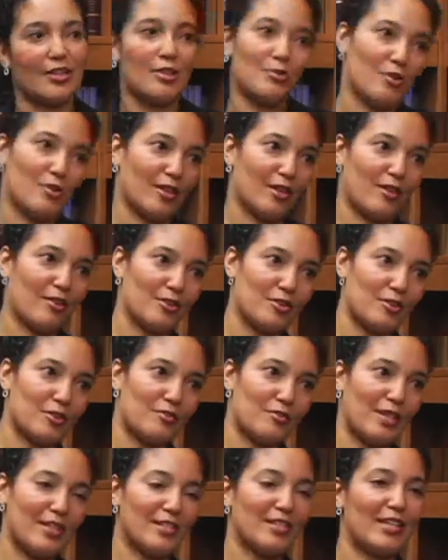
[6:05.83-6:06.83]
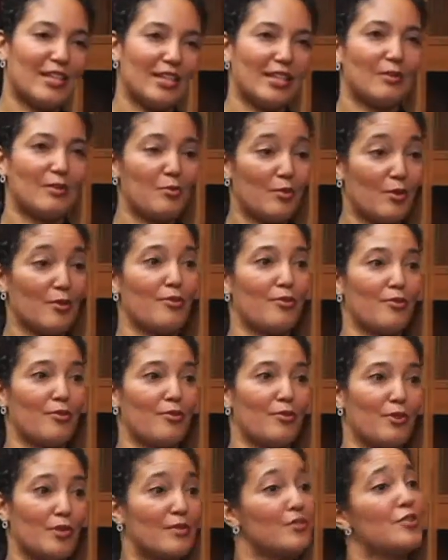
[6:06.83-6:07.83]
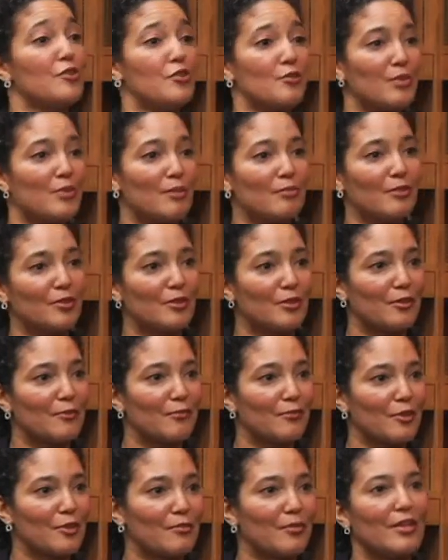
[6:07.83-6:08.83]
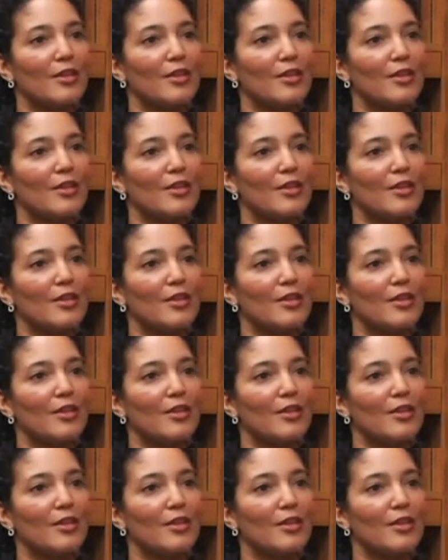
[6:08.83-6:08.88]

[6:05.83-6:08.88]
you want to also maintain it with the senior people in the firm.